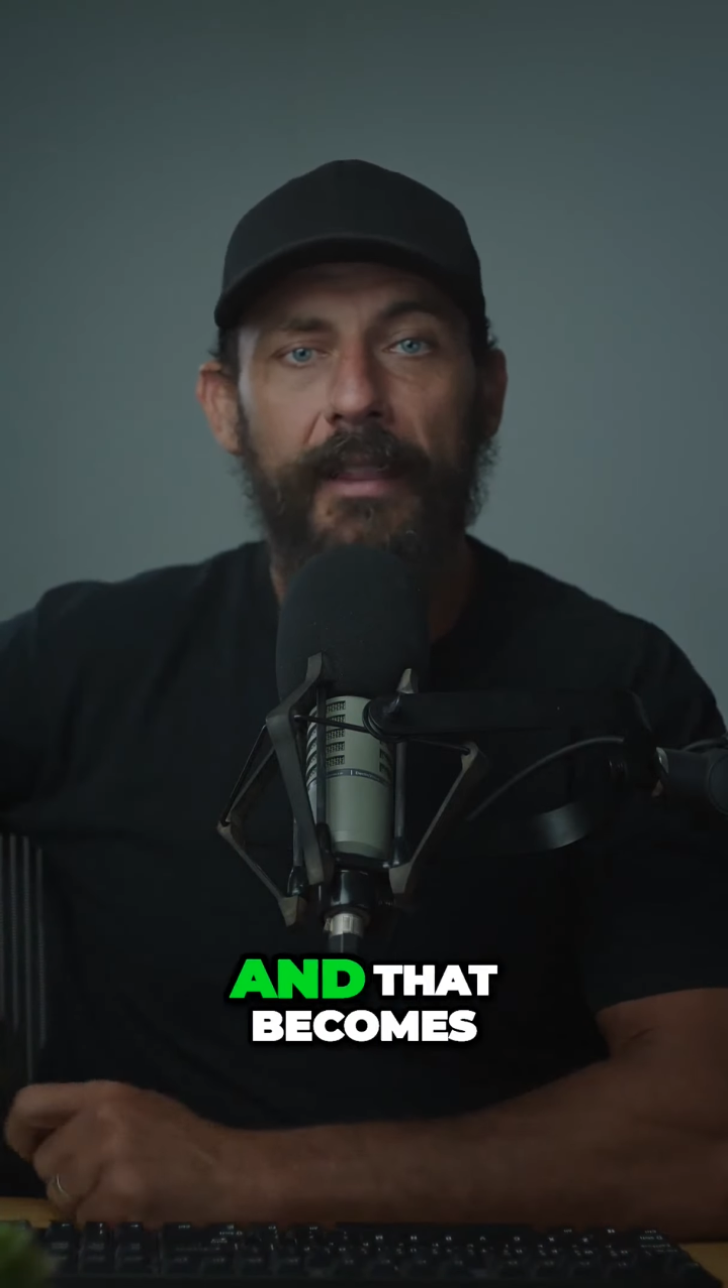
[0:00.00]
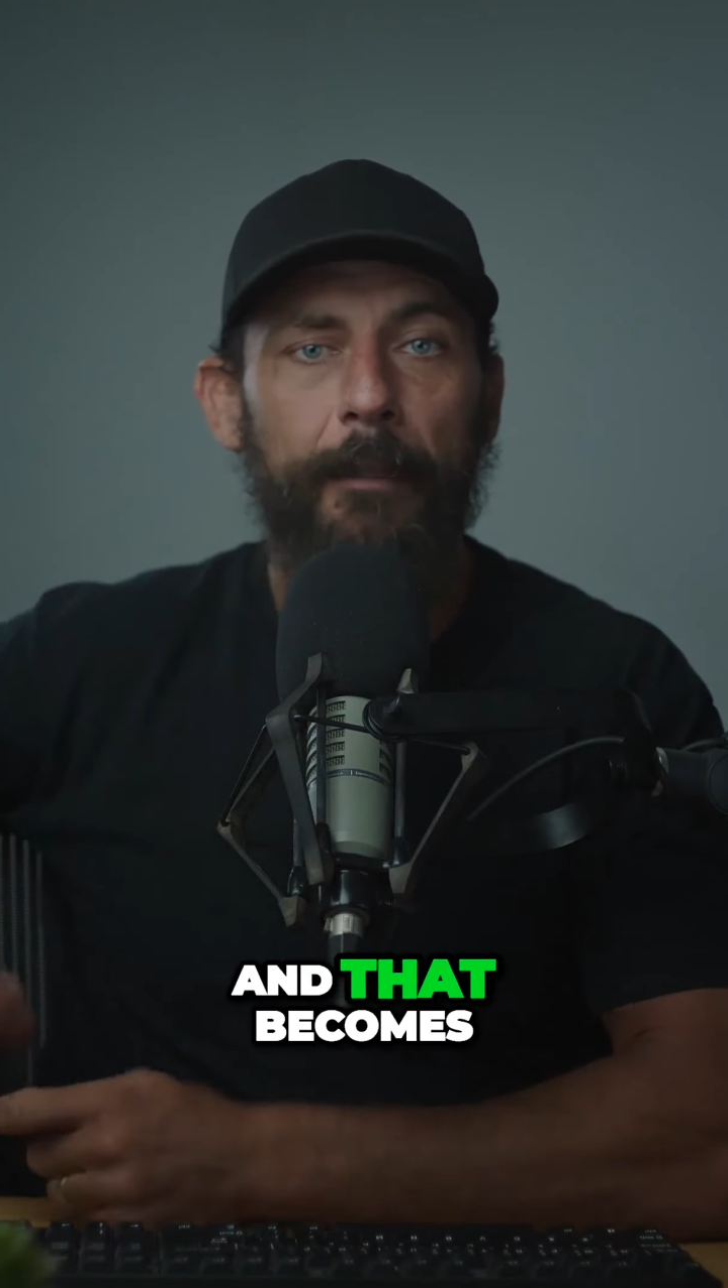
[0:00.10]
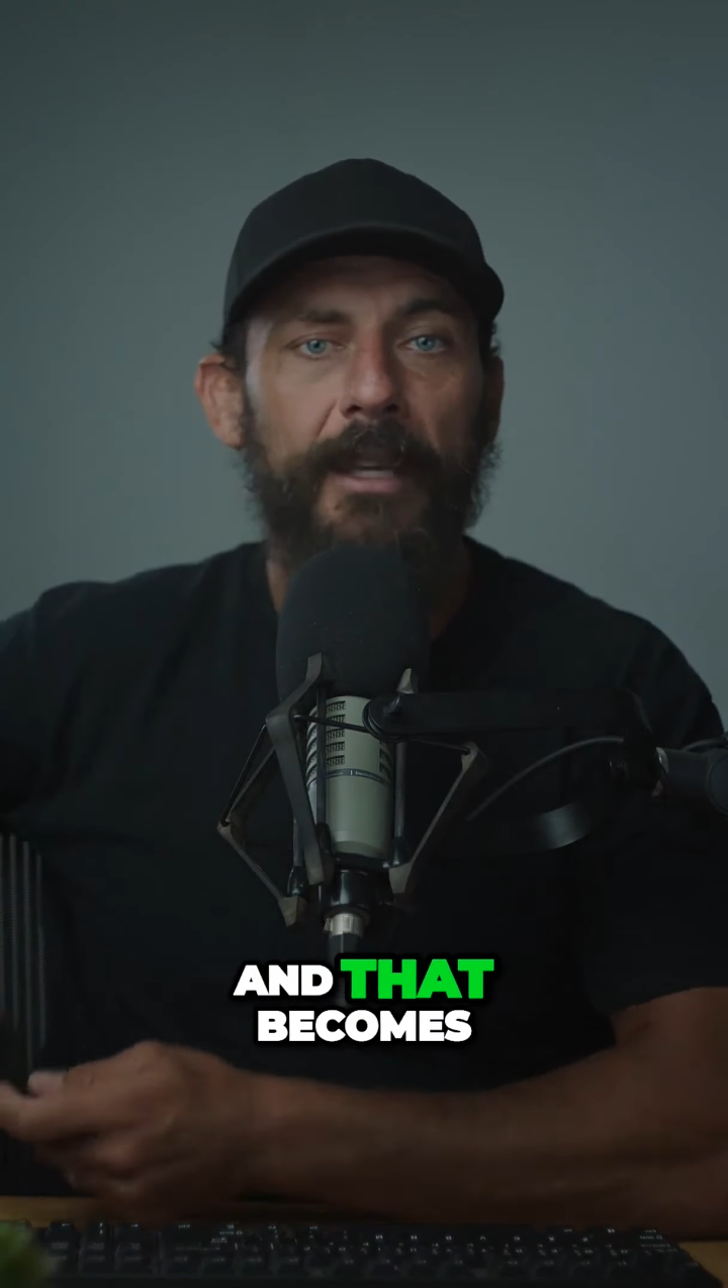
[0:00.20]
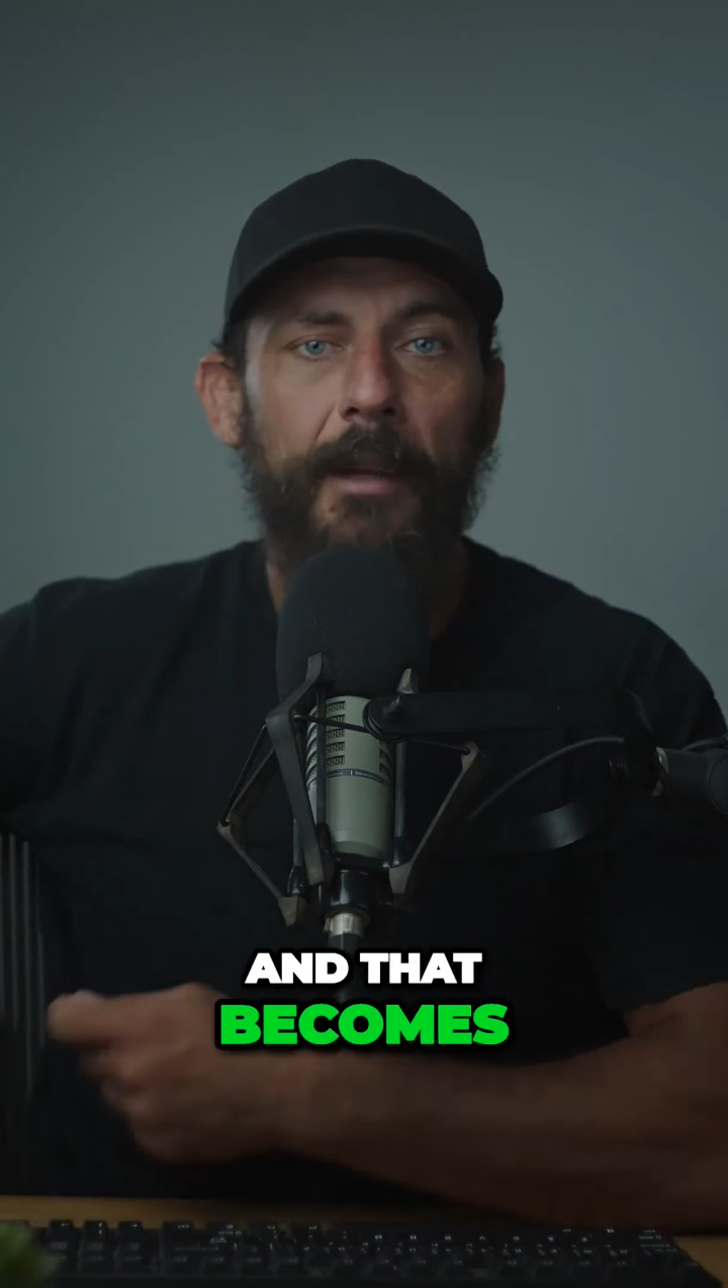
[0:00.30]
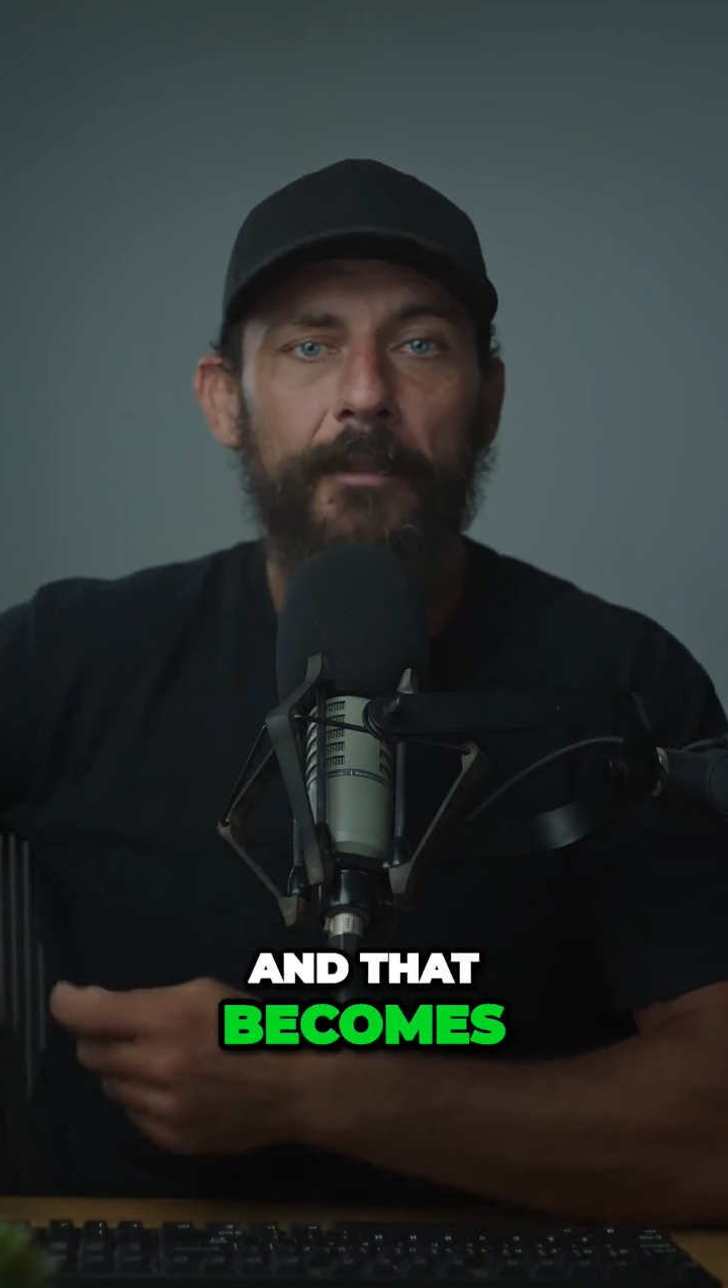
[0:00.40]

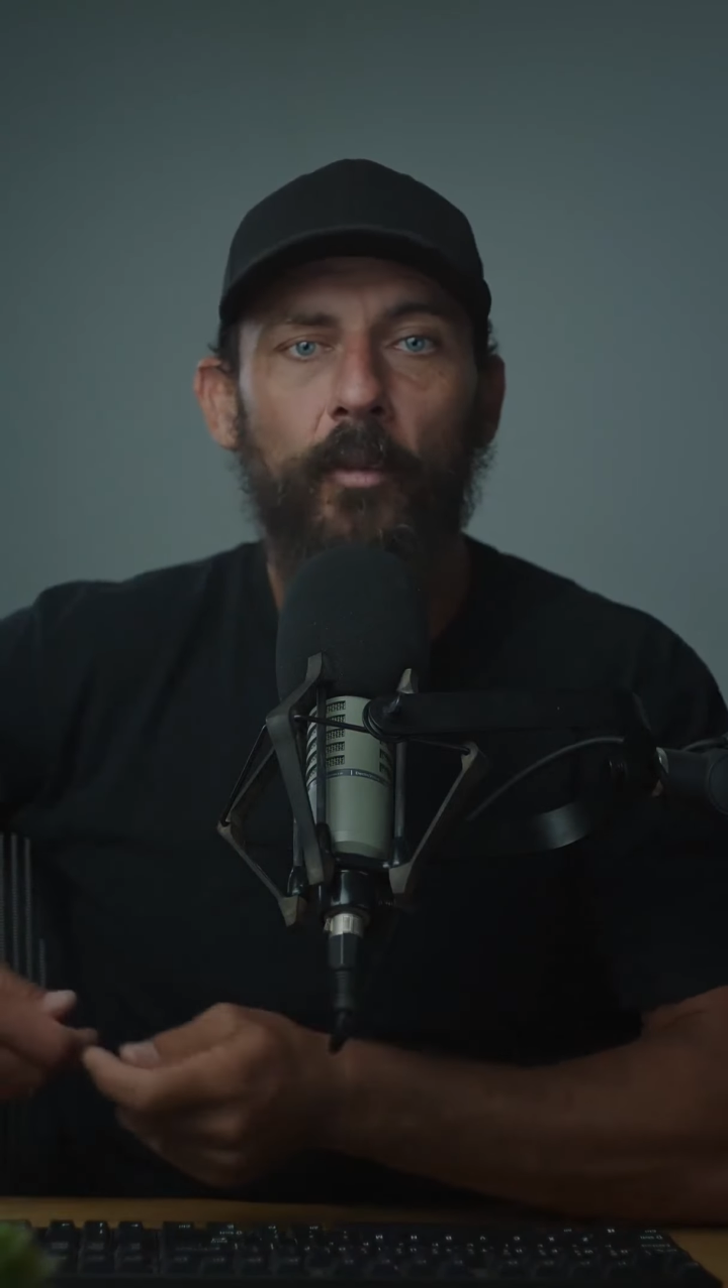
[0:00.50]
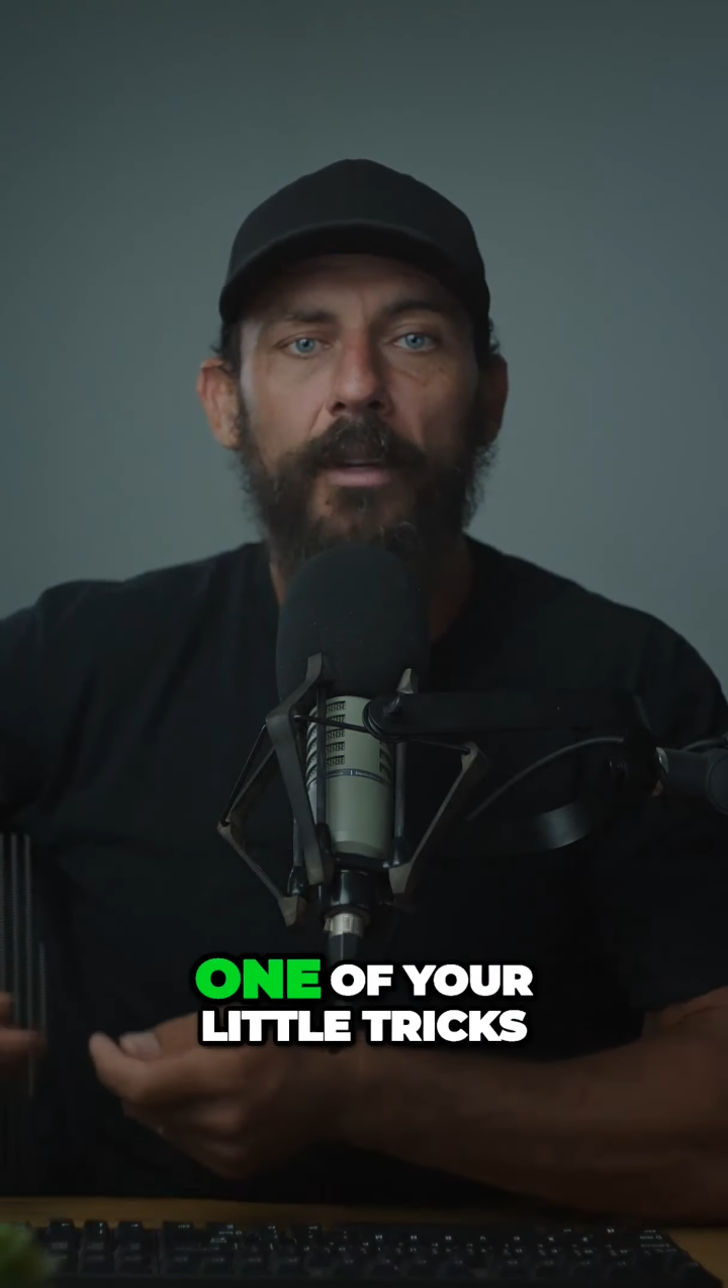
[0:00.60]
that becomes